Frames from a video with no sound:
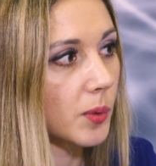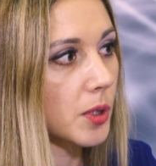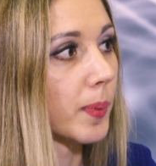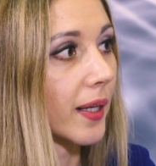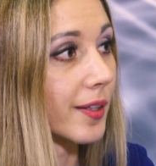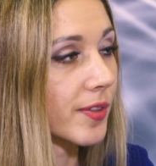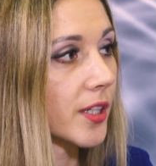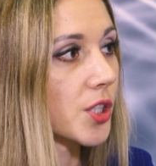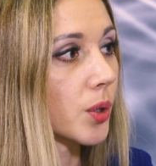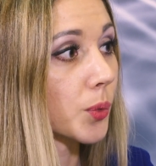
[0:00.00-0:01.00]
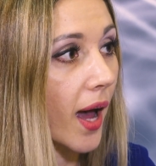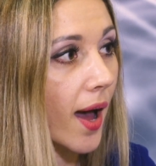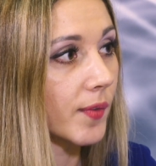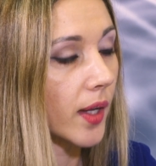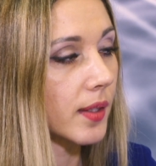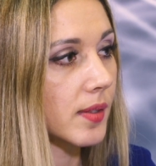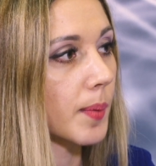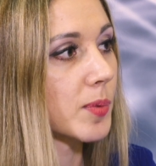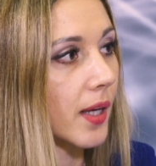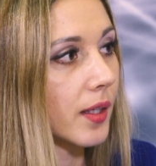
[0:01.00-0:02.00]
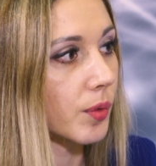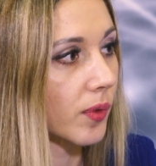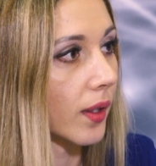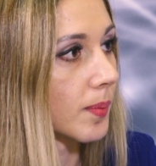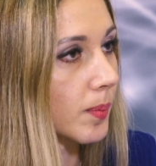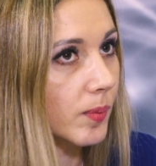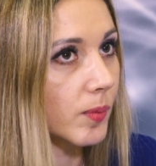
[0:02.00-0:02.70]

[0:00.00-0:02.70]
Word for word: which by definition would have that subset of the